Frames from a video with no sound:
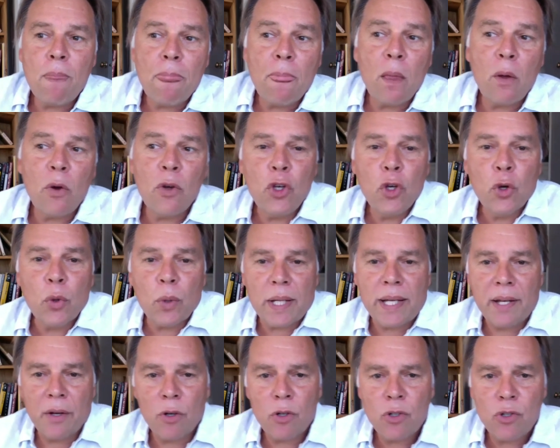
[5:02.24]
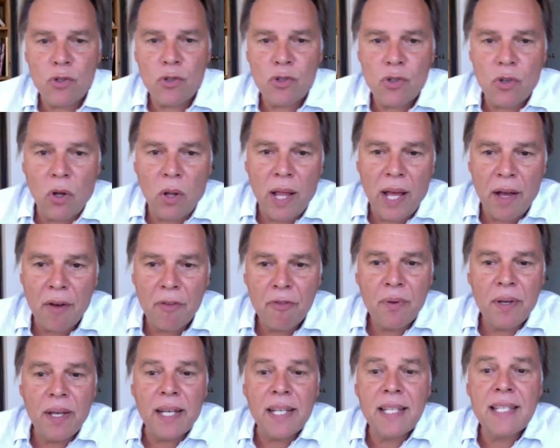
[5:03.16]
your characters all have
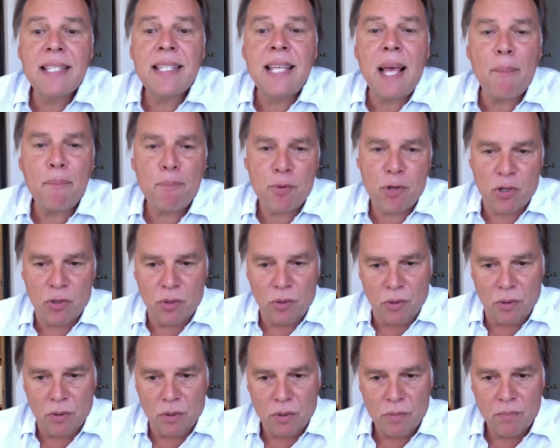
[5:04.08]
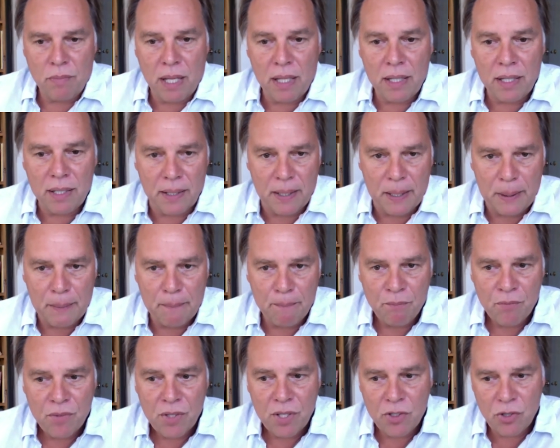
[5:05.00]
exceptional melody
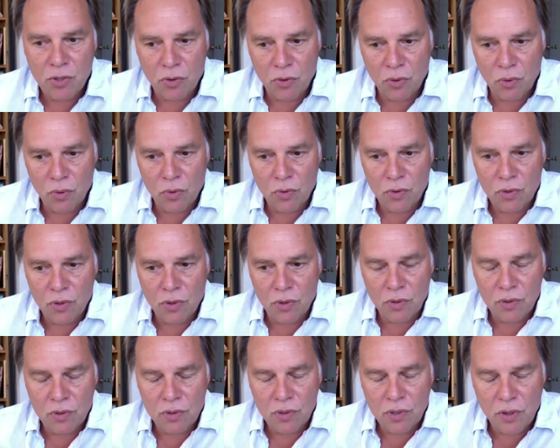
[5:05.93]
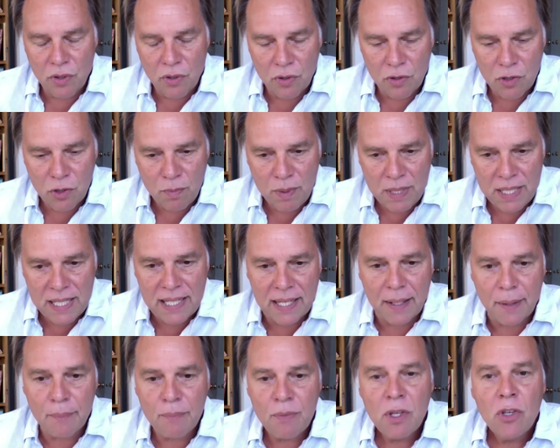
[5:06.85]
to their speaking.
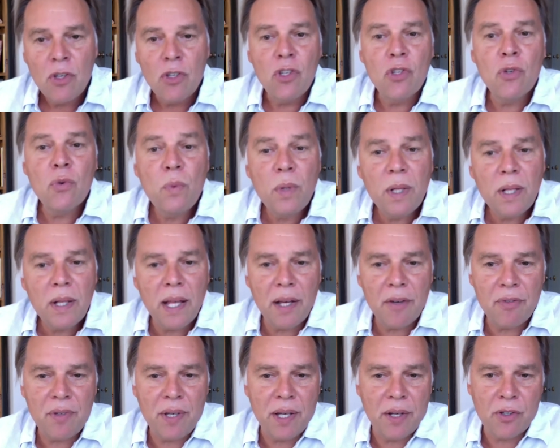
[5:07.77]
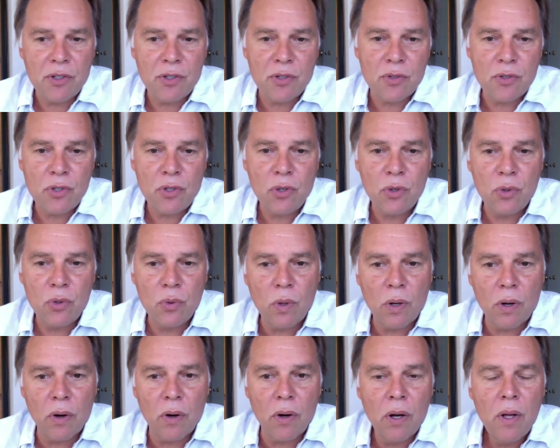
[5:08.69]
You will have characters who
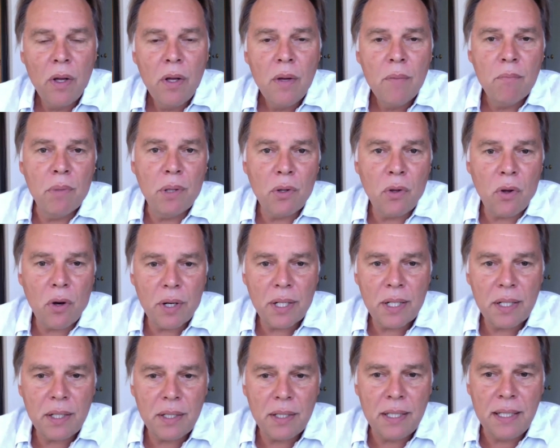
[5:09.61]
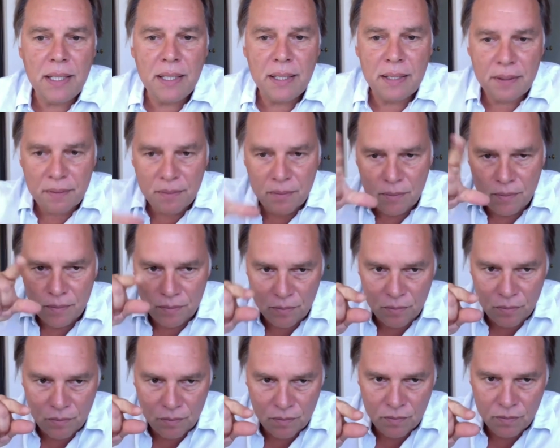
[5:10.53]
are melodically
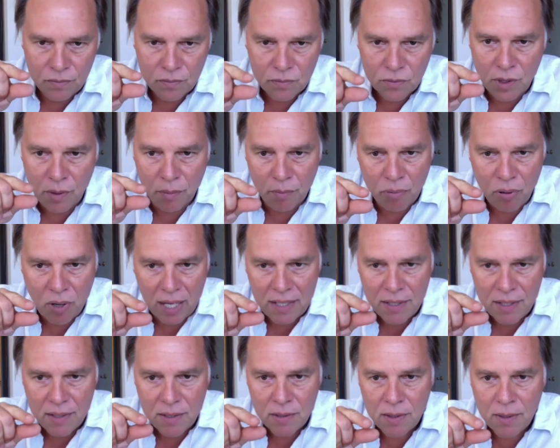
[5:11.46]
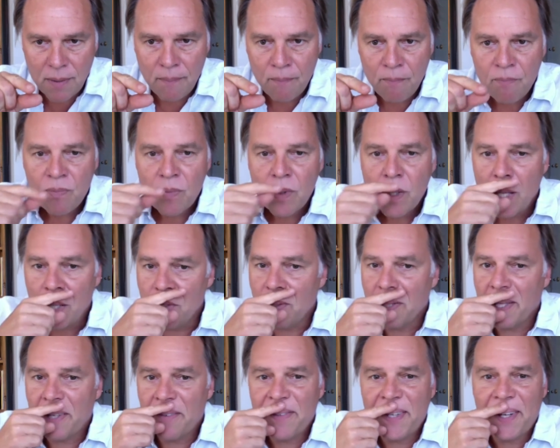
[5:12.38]
mm, compressed, and you'll
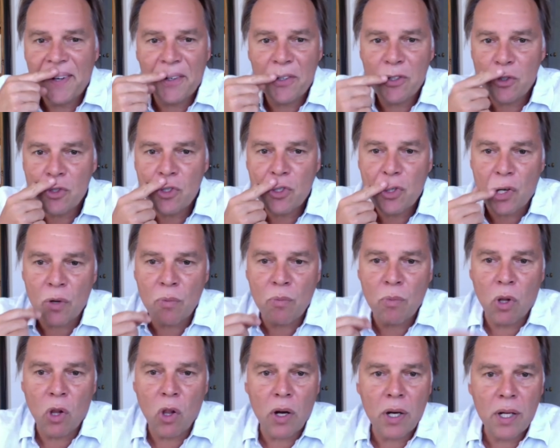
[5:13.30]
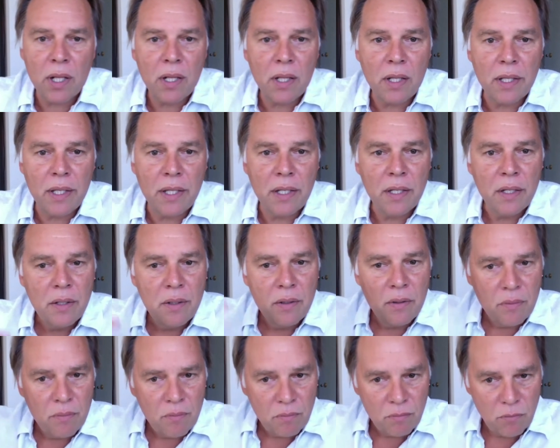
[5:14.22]
have characters that are melodically
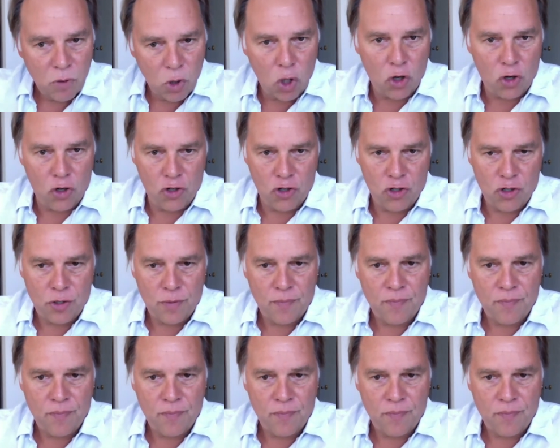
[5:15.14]
large,